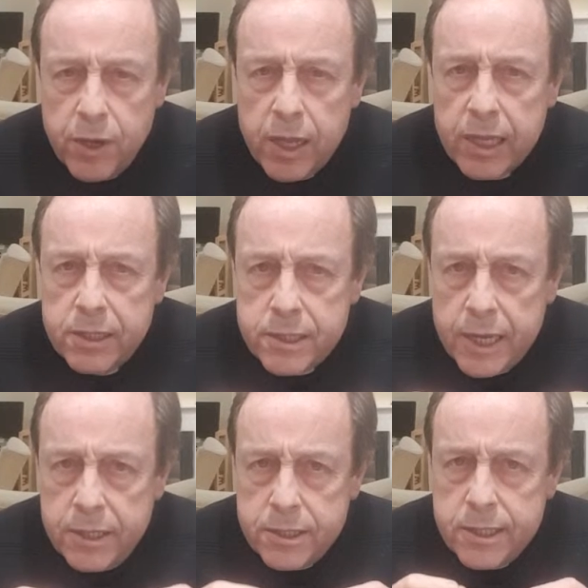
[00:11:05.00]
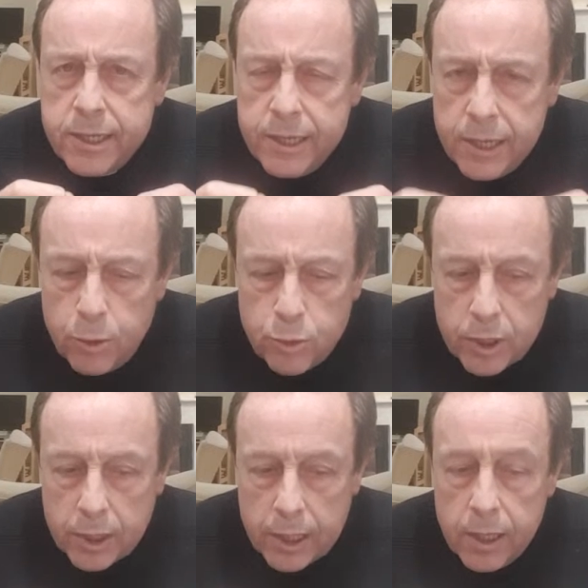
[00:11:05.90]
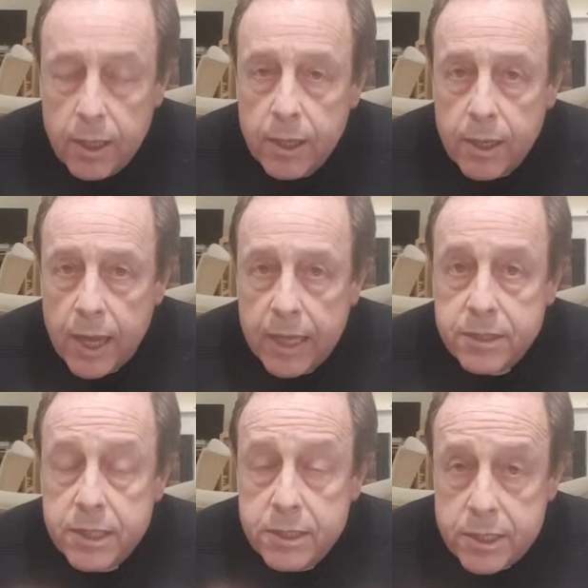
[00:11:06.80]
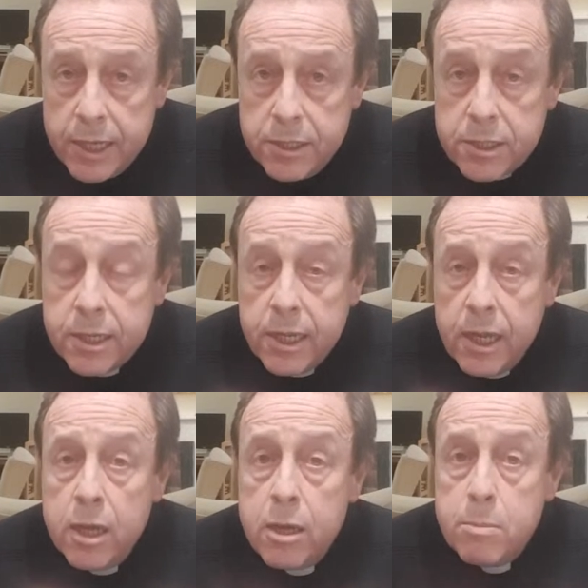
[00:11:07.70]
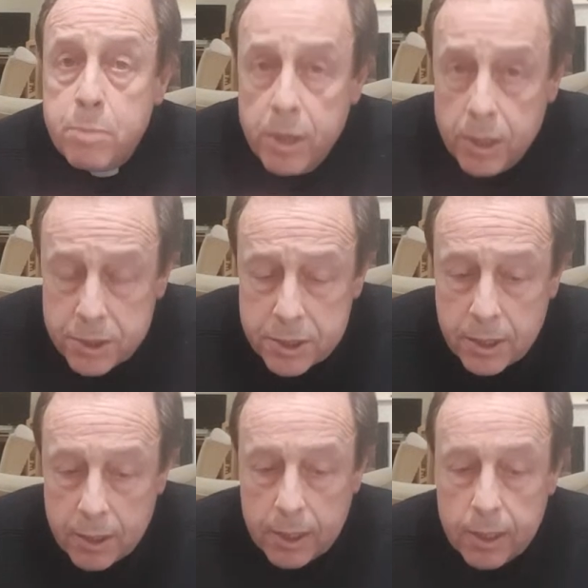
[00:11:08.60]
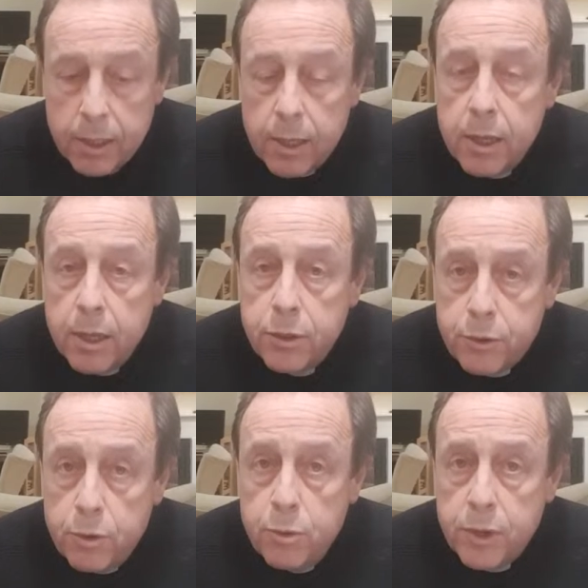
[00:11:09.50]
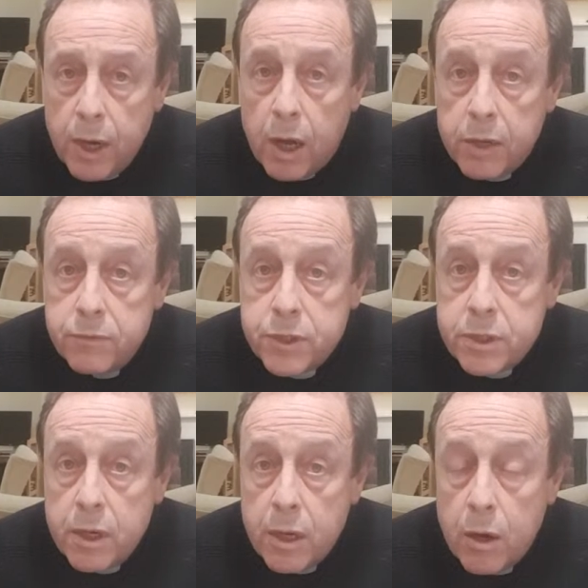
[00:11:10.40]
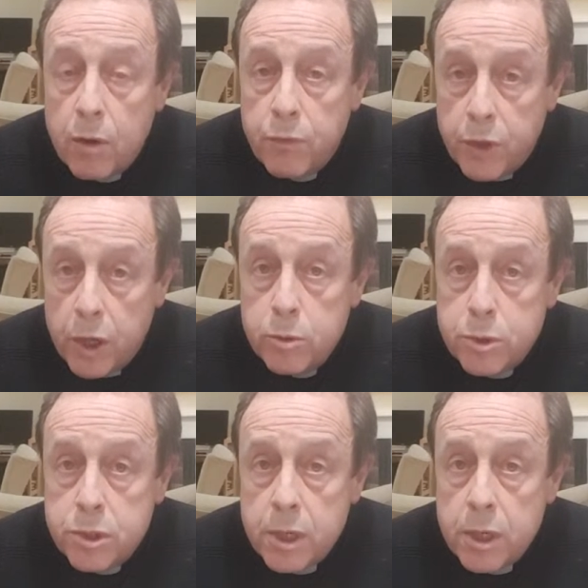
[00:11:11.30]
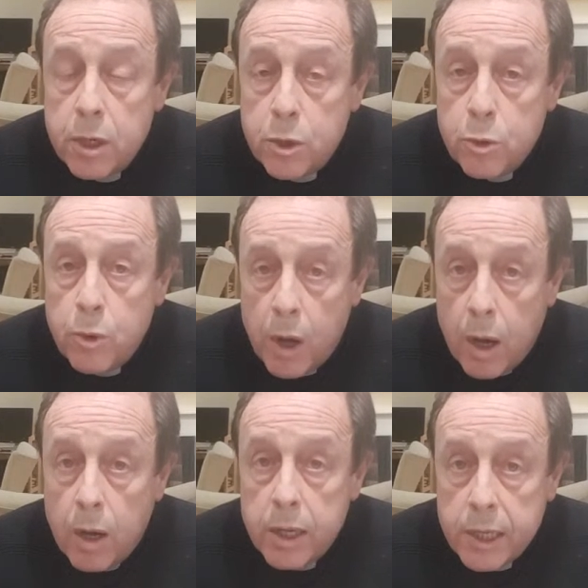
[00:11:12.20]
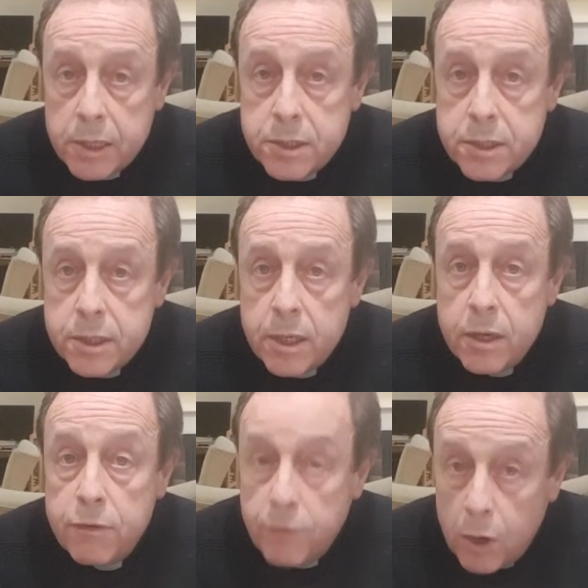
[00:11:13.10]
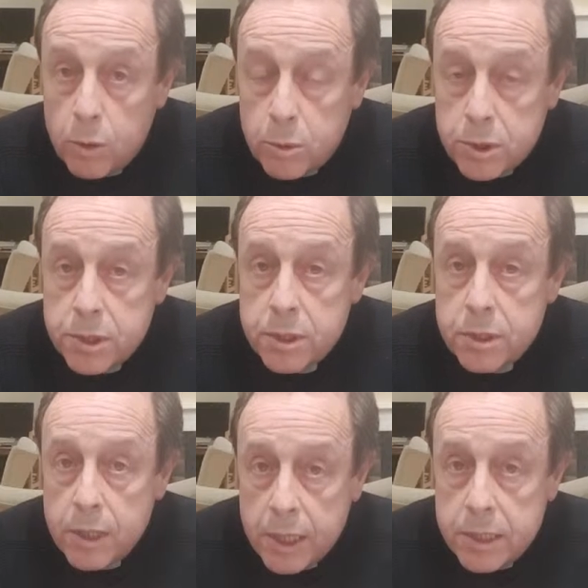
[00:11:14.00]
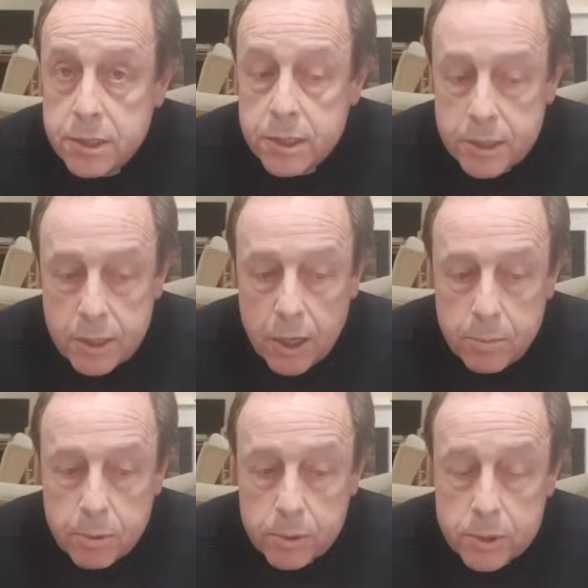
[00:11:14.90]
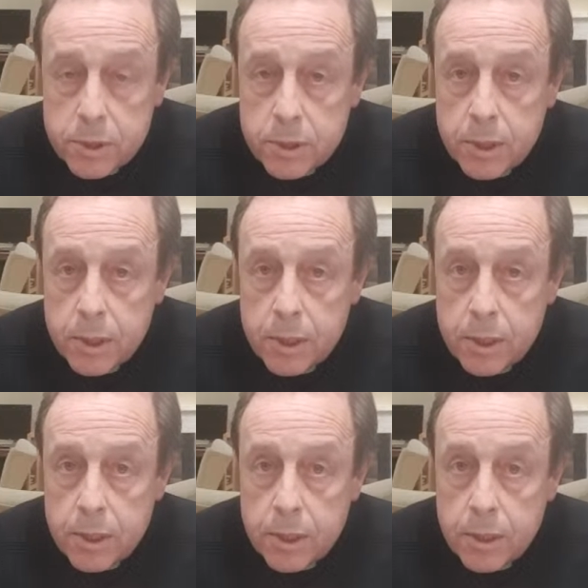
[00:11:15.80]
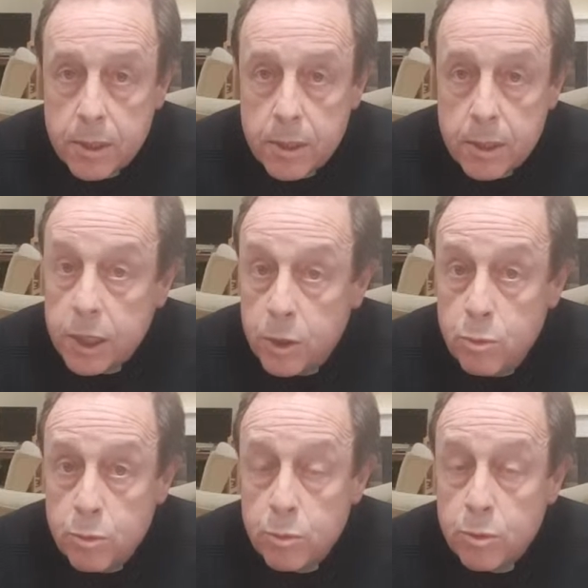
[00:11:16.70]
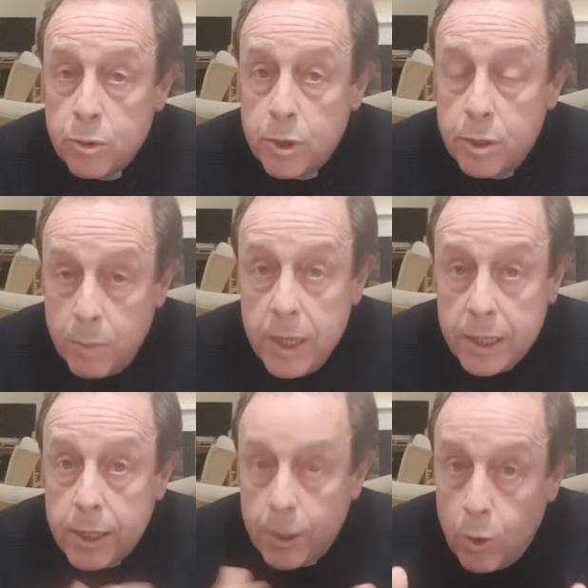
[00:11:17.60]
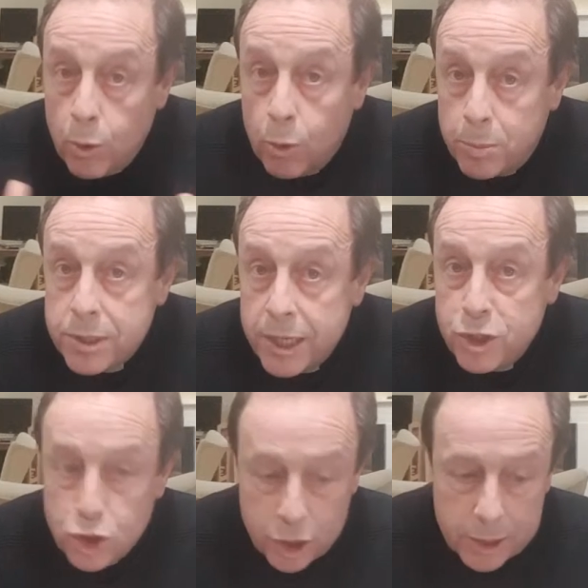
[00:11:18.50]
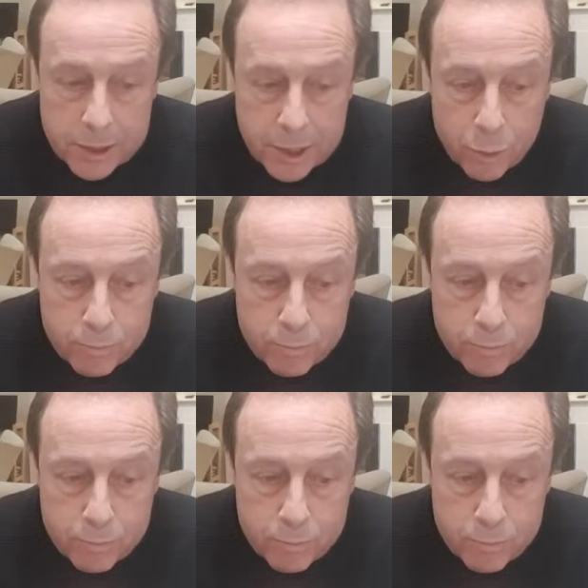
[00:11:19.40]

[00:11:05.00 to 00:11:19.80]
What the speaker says: intensely locally and intensely personally through the lives of those who are his followers, his disciples. You and me, or potentially so.